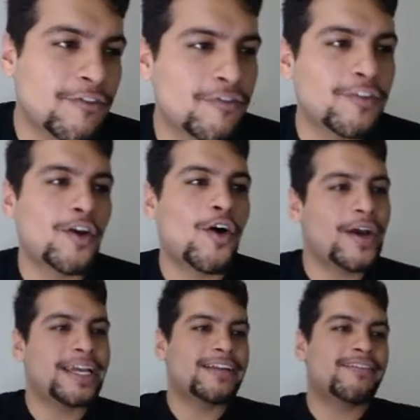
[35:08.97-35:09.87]

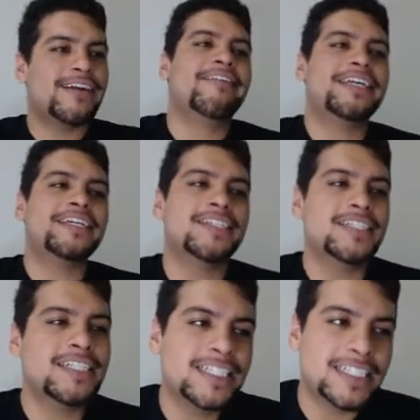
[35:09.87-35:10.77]
Floyd. Very
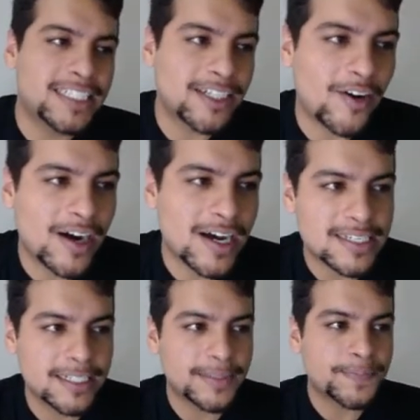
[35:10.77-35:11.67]
good.
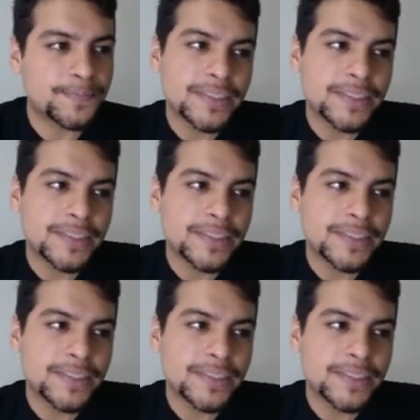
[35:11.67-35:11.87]
Awesome.